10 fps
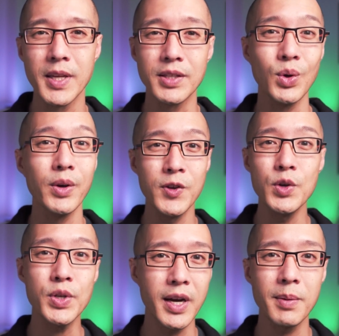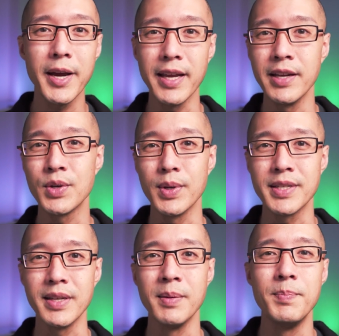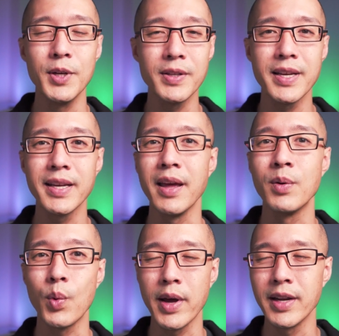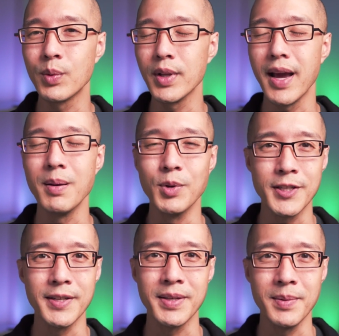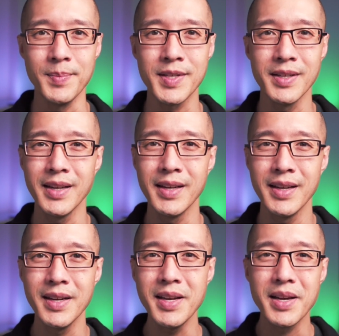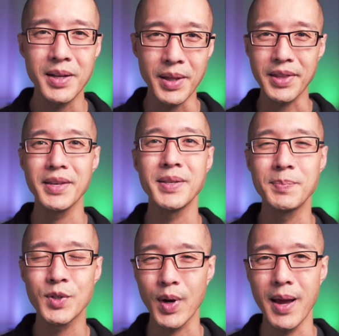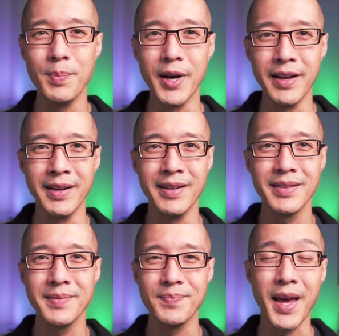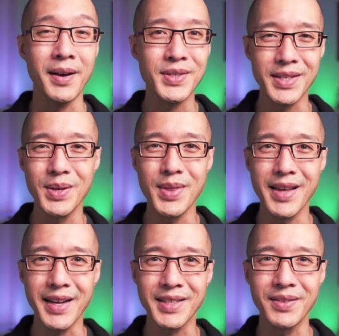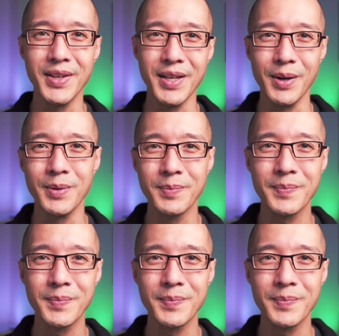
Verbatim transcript: So if you share my interest in building and running reliable systems, click the subscribe button, and I'll see you in the next video.